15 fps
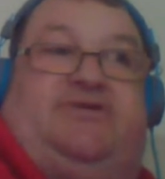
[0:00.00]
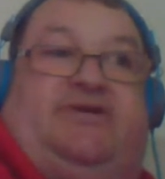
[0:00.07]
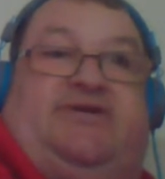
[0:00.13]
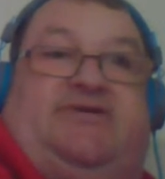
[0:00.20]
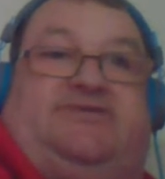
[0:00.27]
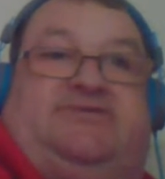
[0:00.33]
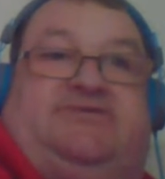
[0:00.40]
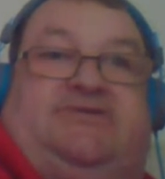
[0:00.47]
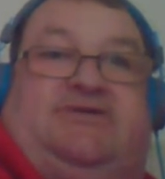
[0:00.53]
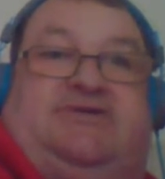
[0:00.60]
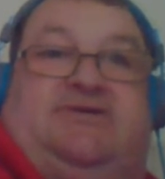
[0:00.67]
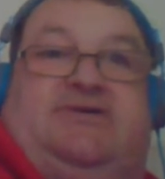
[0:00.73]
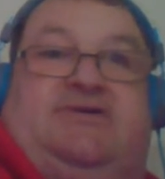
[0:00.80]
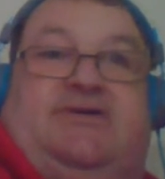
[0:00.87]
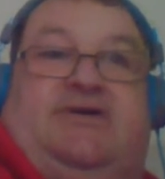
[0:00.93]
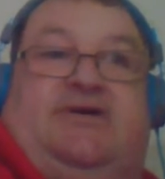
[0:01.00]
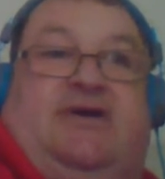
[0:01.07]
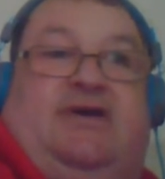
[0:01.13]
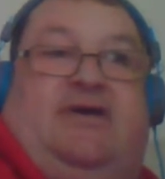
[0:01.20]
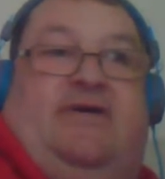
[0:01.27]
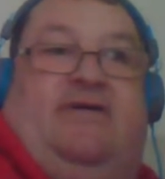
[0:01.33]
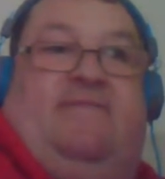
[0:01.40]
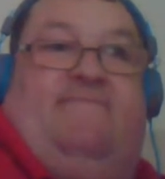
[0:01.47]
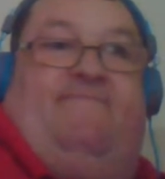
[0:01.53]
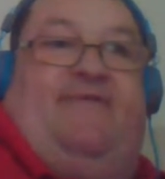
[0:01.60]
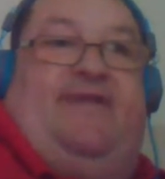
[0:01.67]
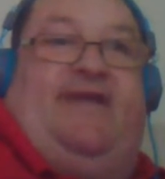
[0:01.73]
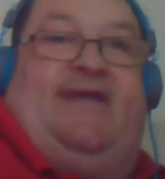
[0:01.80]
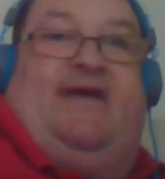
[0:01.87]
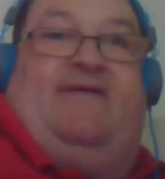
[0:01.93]
like this.
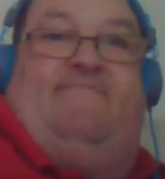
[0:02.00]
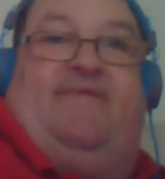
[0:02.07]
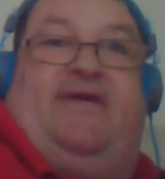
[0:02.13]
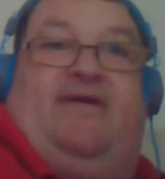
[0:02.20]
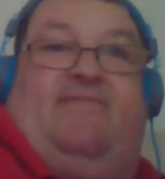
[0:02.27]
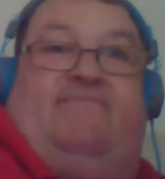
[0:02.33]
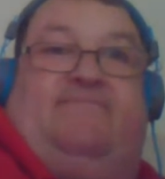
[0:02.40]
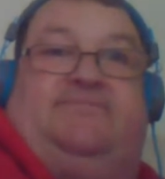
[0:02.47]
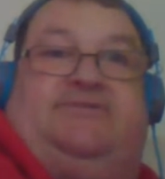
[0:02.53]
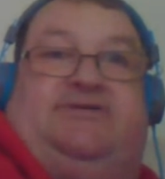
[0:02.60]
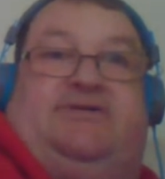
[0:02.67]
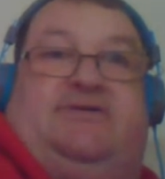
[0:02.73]
But it can't be helped.